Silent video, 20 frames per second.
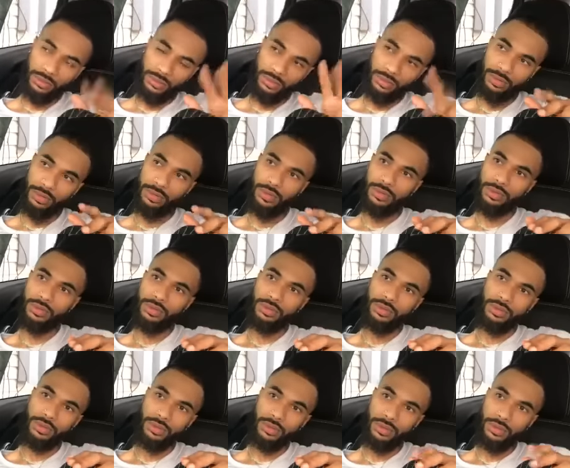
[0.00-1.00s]

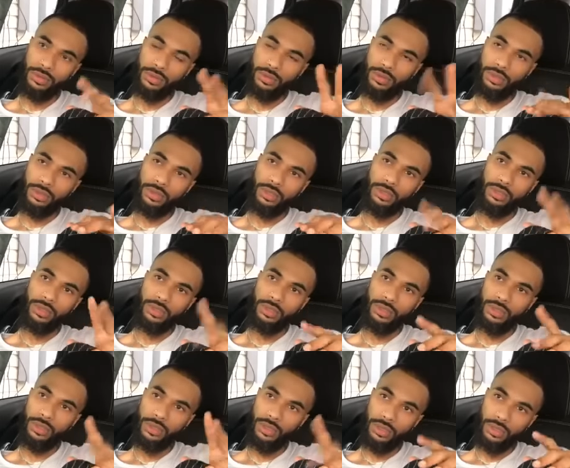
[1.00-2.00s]

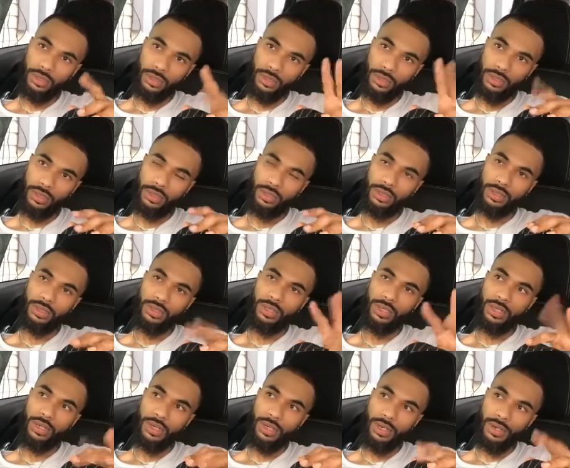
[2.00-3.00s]

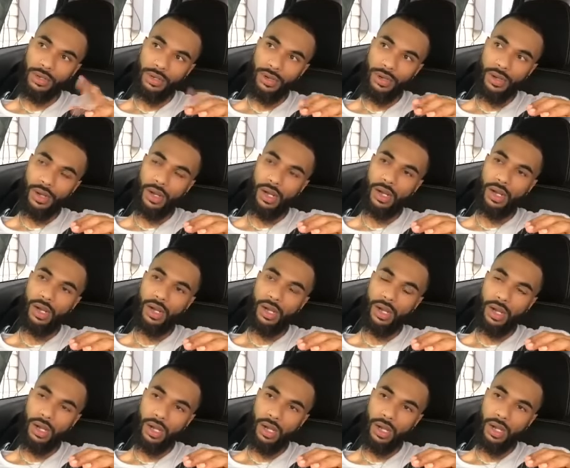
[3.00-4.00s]
(silence)